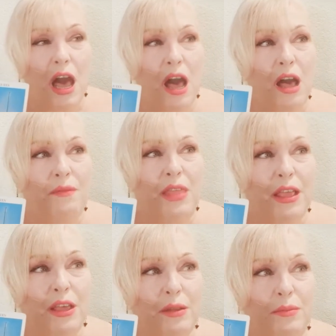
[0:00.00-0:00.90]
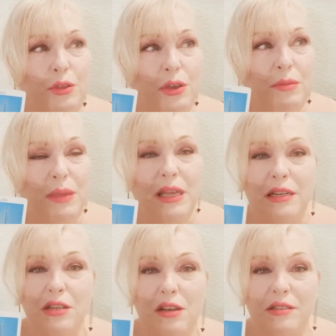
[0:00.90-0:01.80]
Uh, they could you could be in
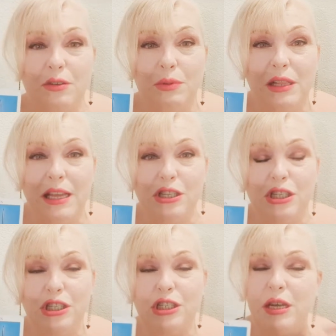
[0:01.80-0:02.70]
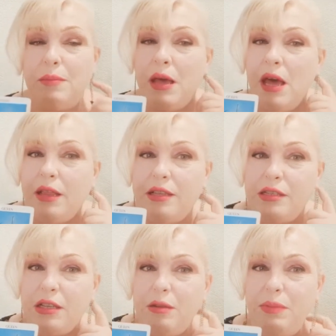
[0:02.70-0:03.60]
a toxic relationship.
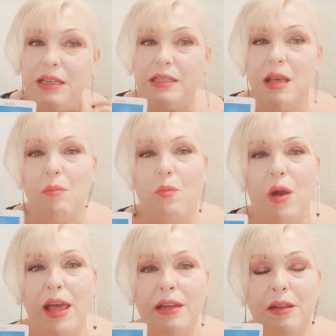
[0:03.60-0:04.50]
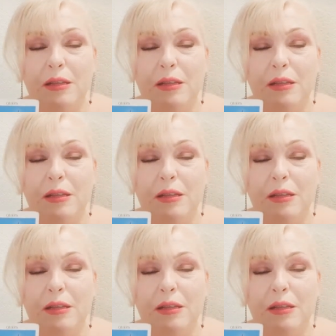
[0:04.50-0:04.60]
This could be someone